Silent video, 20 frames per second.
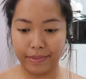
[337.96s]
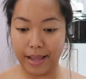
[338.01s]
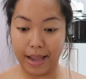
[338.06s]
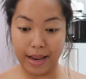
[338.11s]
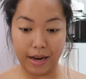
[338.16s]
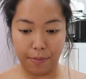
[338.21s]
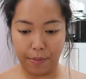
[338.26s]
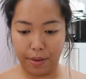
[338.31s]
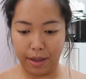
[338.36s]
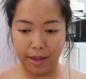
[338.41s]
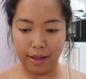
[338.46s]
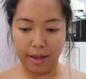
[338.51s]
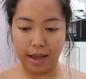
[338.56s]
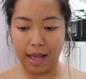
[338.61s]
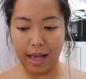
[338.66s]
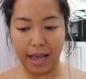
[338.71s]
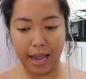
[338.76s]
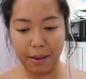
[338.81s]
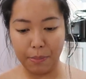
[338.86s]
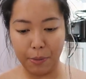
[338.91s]
Anyway,
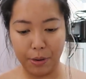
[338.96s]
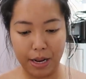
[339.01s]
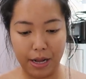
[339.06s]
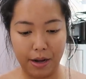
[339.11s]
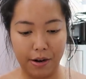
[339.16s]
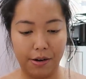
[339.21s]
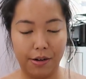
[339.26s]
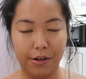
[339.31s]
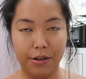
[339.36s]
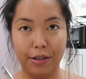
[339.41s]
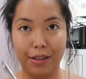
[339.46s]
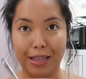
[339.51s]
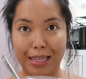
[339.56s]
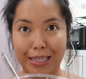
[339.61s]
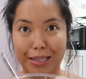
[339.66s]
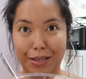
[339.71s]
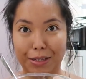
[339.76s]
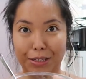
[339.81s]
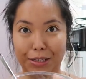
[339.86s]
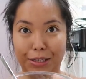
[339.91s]
kakain muna ako.
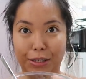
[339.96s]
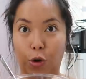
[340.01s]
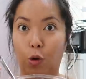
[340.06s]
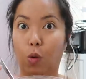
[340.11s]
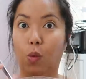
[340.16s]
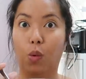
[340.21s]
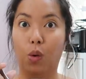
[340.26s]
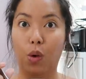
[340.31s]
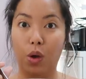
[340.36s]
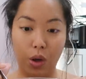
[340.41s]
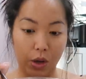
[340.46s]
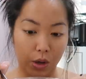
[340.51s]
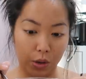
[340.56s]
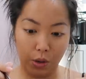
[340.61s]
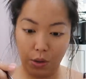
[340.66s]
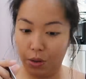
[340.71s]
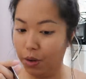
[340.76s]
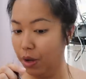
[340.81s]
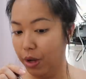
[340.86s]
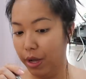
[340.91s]
This is so
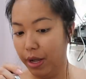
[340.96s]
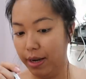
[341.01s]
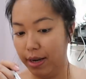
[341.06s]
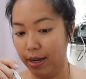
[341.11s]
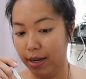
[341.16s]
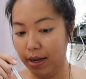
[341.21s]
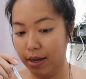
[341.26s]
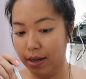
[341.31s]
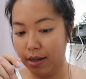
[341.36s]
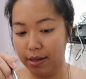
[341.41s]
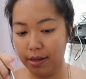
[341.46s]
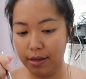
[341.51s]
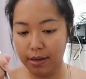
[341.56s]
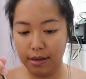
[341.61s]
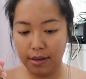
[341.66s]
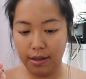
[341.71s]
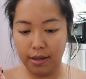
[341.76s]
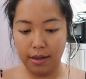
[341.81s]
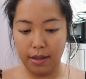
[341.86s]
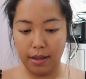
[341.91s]
good.
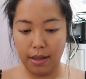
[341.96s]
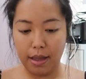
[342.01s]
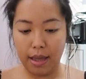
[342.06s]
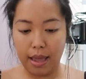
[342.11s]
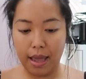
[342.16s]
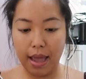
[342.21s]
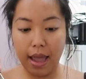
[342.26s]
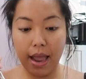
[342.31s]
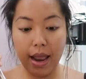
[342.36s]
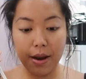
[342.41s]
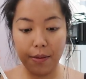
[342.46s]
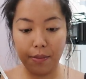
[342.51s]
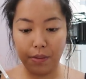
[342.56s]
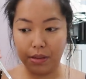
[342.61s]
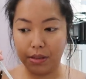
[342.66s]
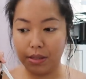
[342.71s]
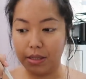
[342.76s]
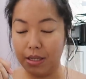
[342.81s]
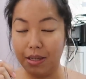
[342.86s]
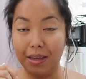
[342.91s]
And
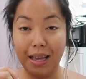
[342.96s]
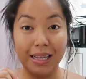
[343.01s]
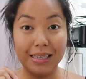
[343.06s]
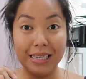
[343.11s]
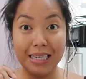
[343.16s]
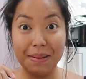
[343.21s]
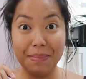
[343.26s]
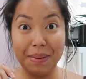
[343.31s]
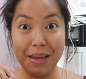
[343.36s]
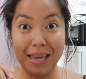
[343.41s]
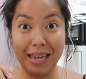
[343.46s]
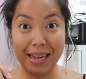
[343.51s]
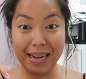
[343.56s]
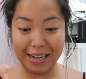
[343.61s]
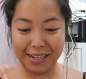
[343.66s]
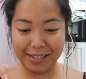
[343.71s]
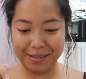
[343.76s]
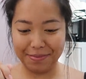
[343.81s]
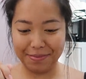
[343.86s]
we'll see you guys in a bit.